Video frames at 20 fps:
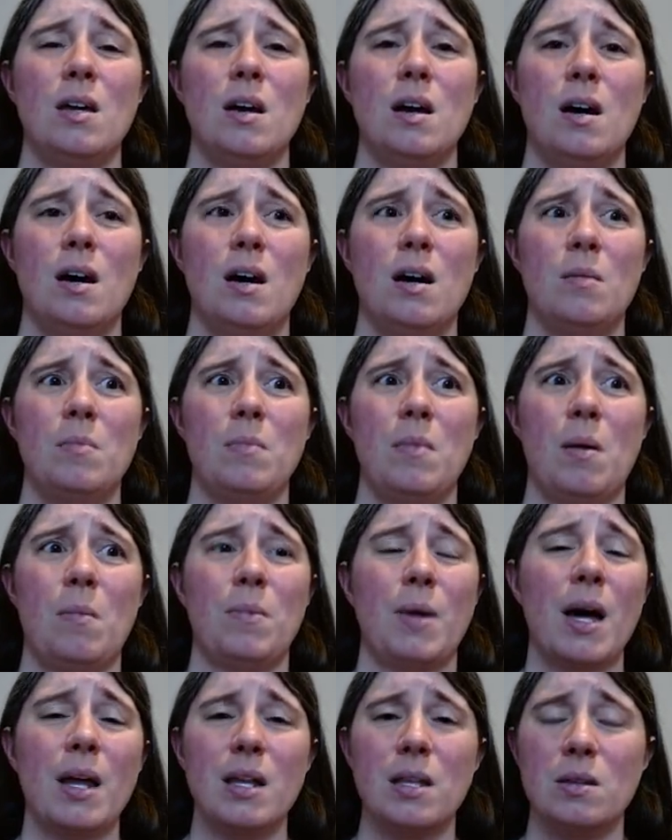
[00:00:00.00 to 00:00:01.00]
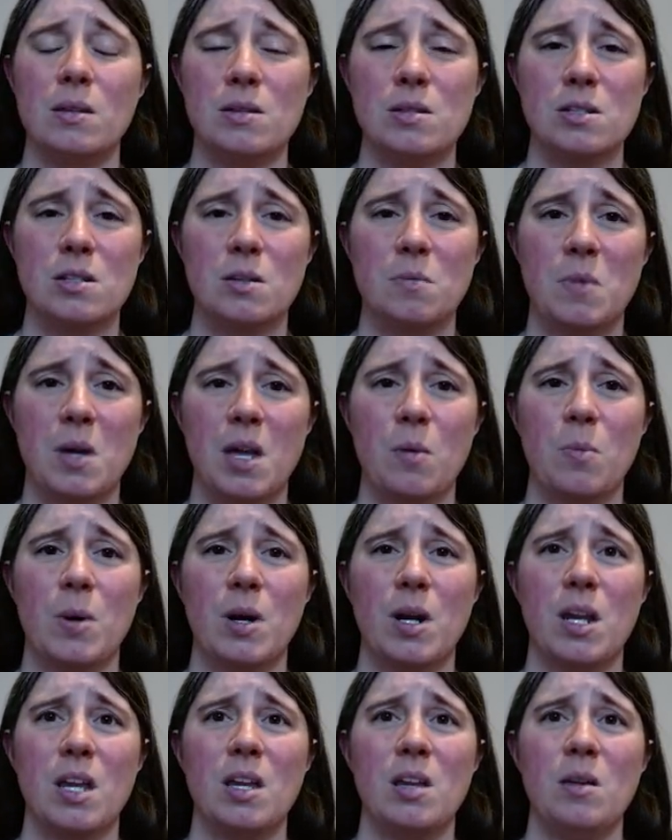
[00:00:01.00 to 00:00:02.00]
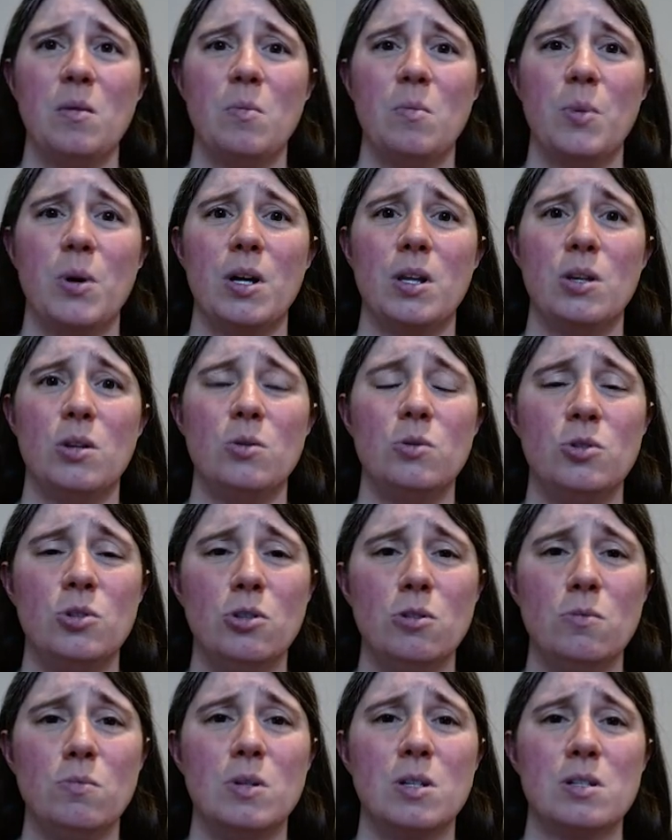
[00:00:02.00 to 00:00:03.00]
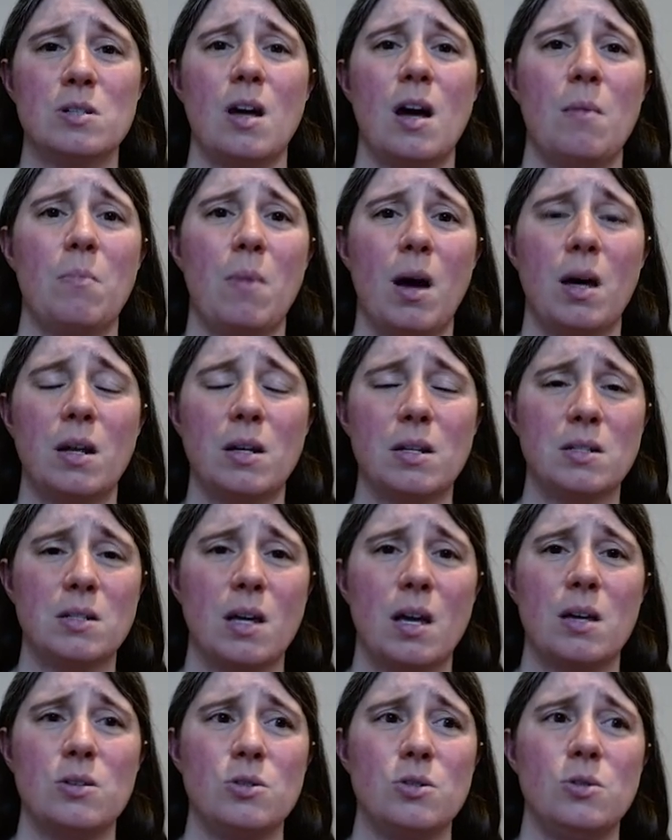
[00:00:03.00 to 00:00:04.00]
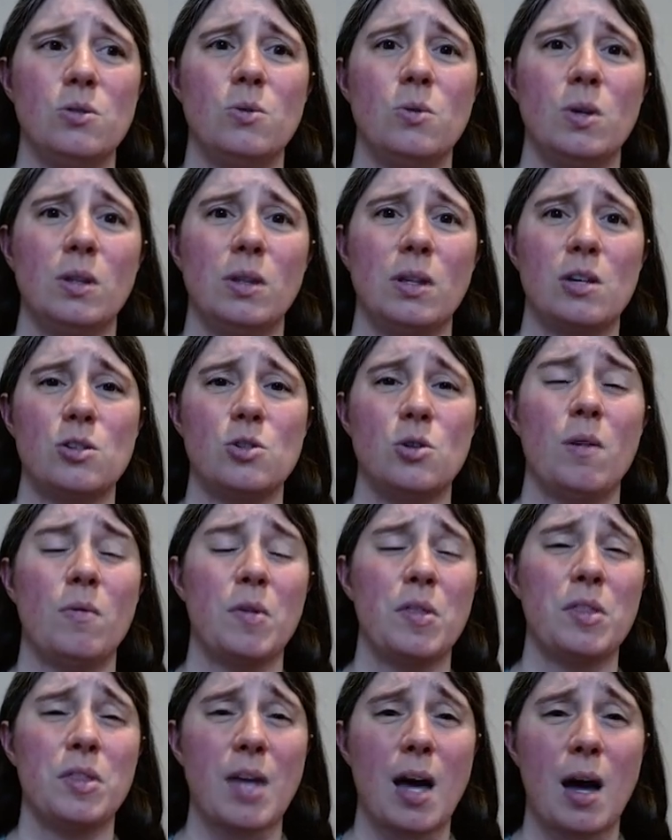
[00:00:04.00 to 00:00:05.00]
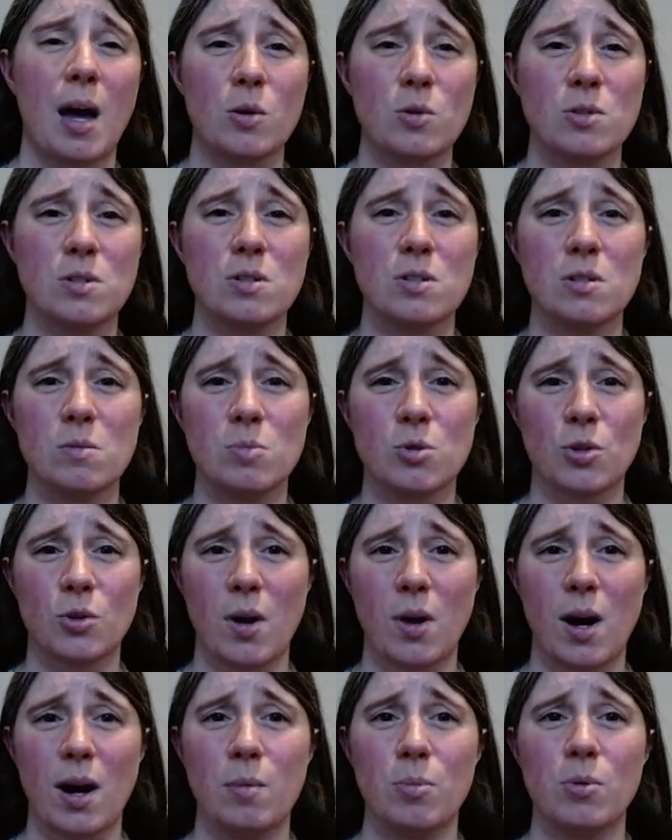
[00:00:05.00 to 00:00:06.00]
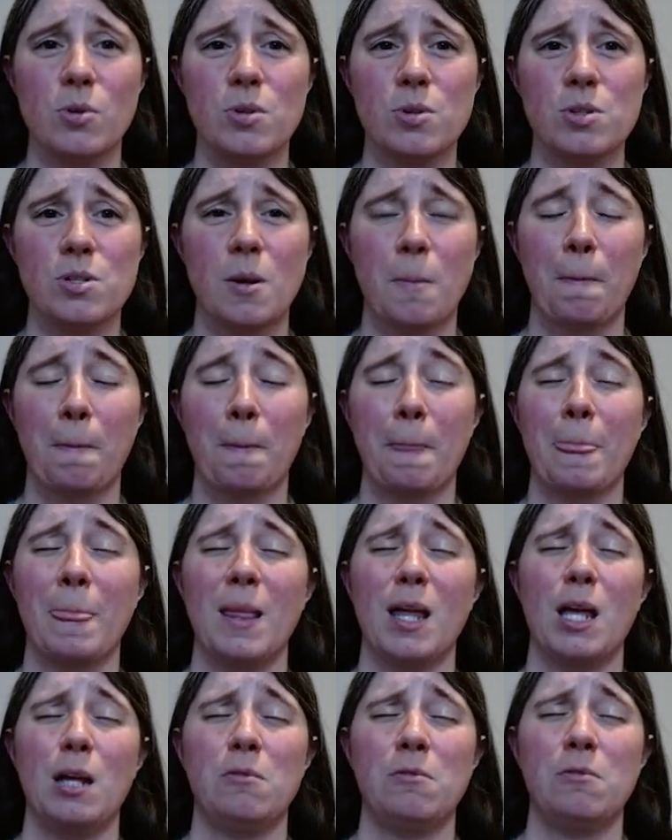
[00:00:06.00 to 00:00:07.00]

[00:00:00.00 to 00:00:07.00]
um, I'm not in this to make money, but YouTube does not monetize you unless you have a thousand subscribers and